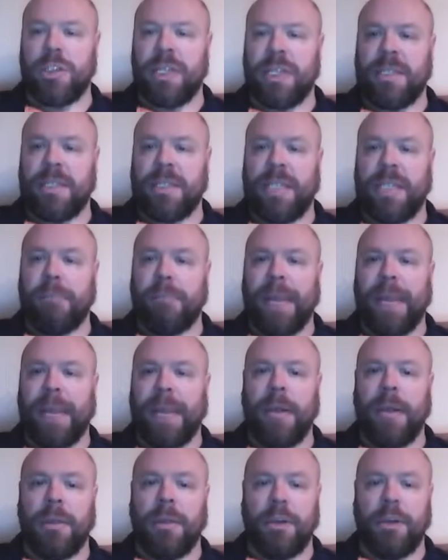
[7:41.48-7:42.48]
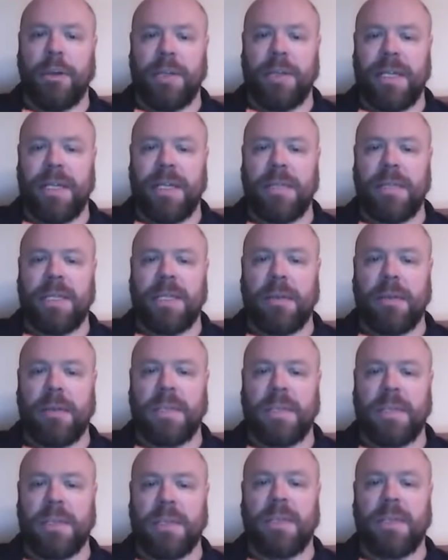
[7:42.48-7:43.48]
As you can see, mild 13
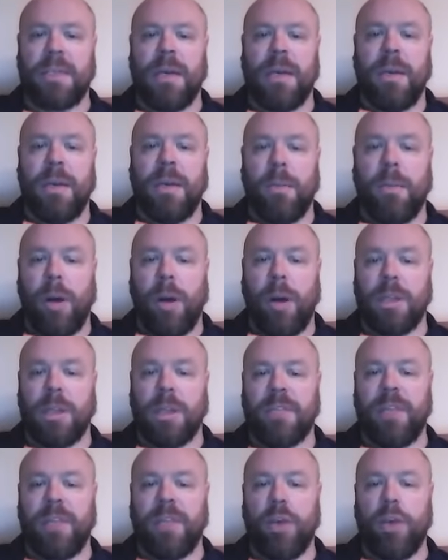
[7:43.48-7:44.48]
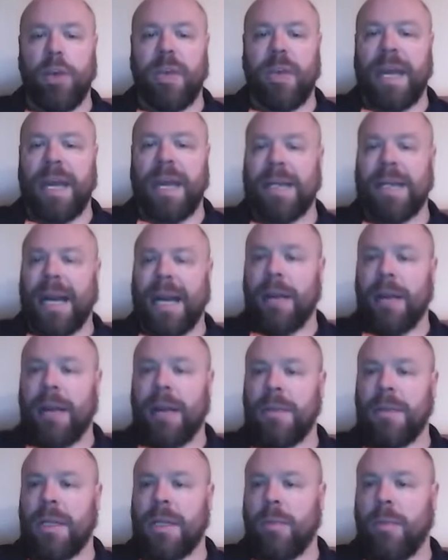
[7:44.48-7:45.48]
Celsius parts of the UK and
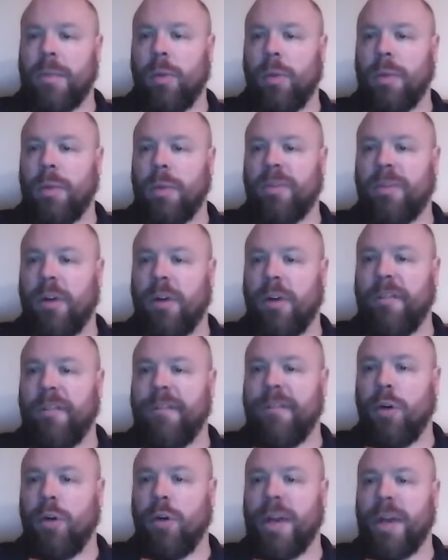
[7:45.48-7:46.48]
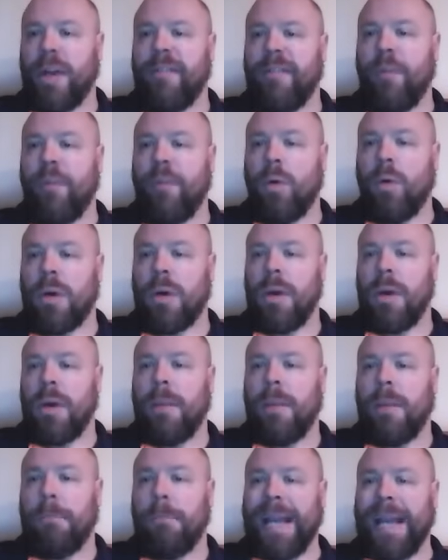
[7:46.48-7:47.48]
Ireland at the moment. We've got 44,
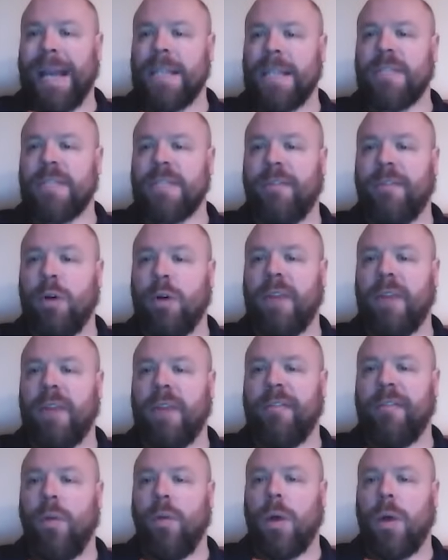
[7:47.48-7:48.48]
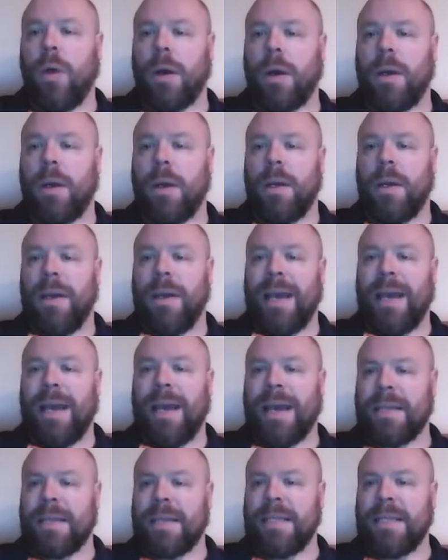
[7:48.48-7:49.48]
minus 44
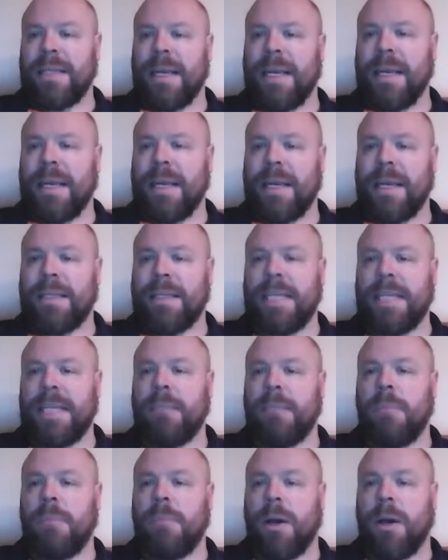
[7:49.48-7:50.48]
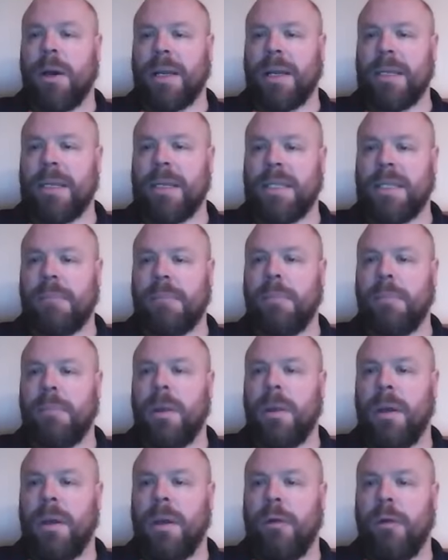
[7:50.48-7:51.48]
at the Kazim or
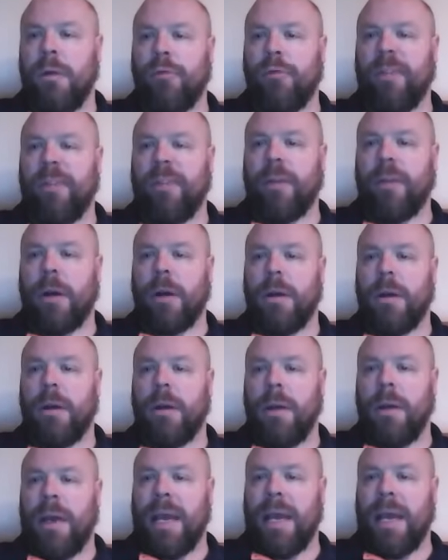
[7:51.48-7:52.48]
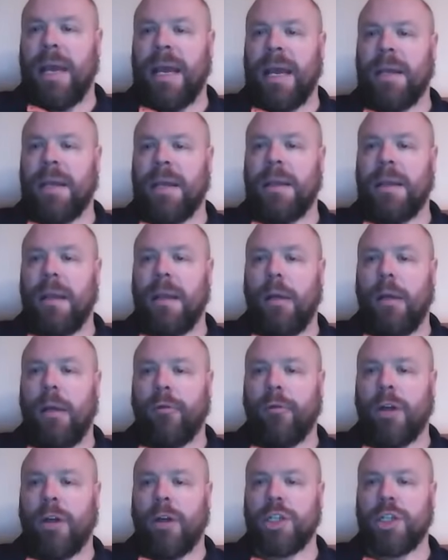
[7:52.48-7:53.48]
Kazim River in
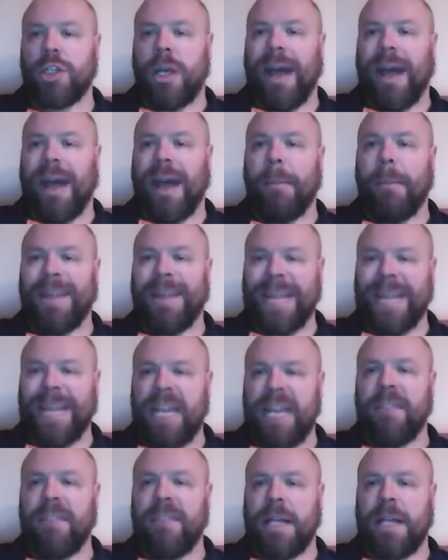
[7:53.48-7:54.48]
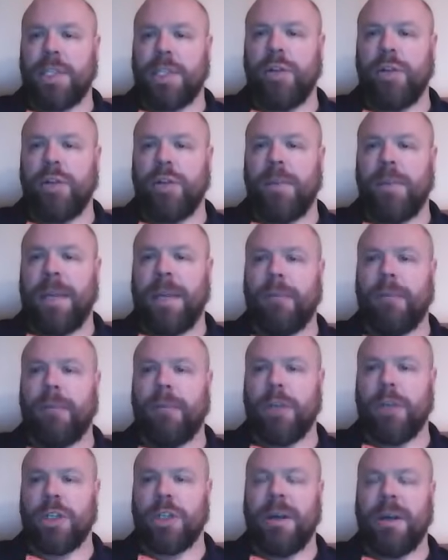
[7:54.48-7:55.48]
Russia. I believe that's European
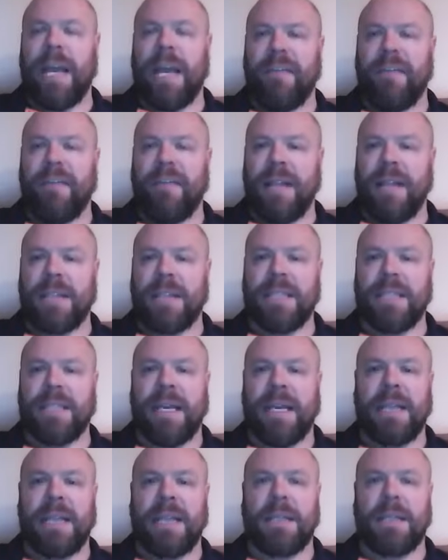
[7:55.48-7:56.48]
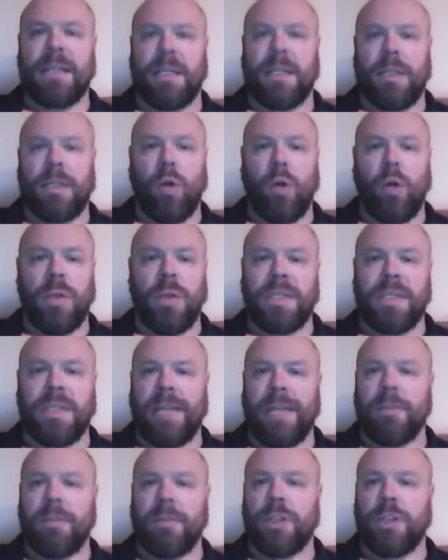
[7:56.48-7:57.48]
Russia. If that's the case, that's the coldest
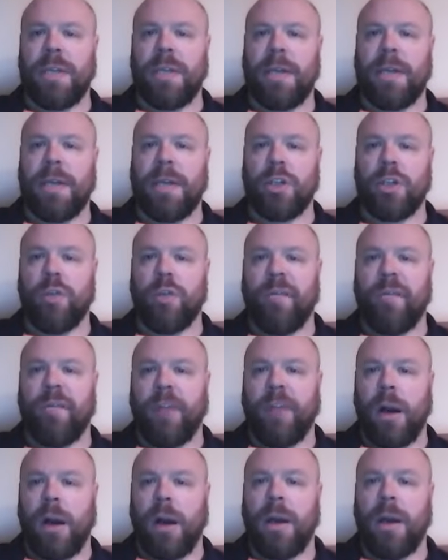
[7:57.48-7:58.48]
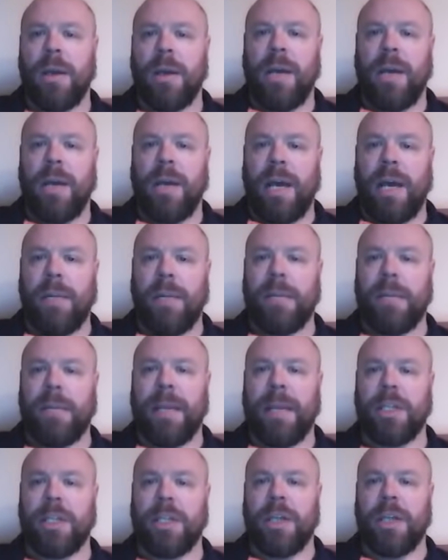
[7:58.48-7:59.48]
temperature of the year so far. I made
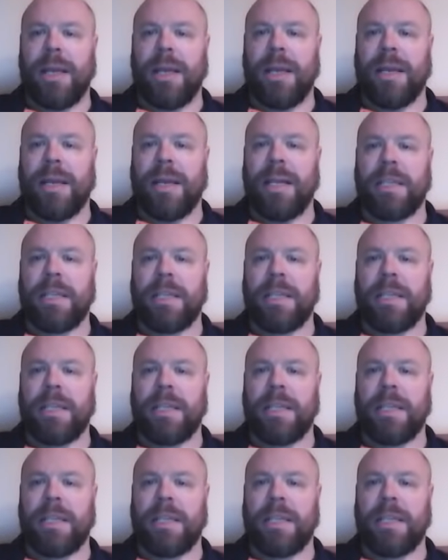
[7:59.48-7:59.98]
mention of that in